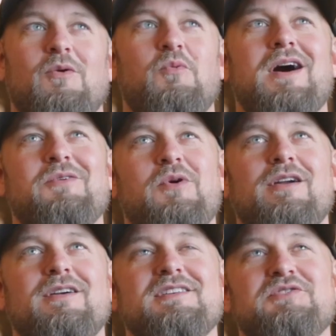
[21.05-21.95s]
Wine to
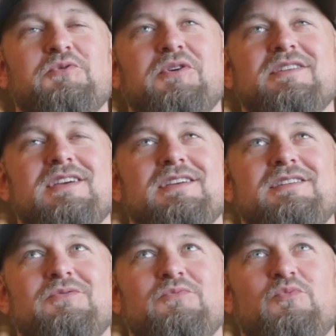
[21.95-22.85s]
Water is an
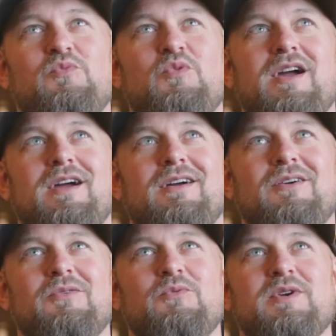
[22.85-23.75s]
organization
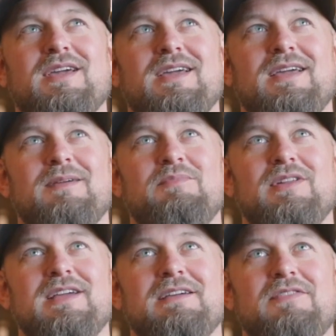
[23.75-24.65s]
where we
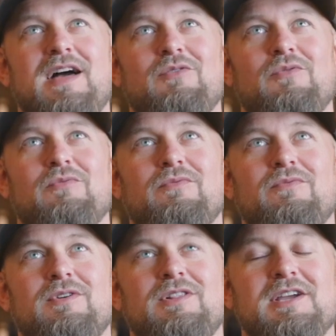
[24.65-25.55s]
believe that
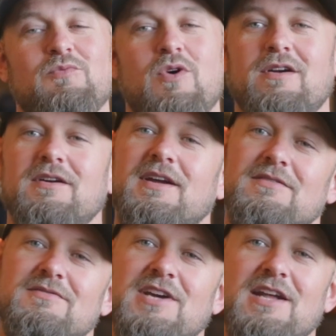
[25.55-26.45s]
clean water
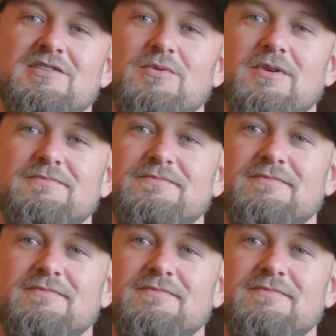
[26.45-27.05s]
can change the world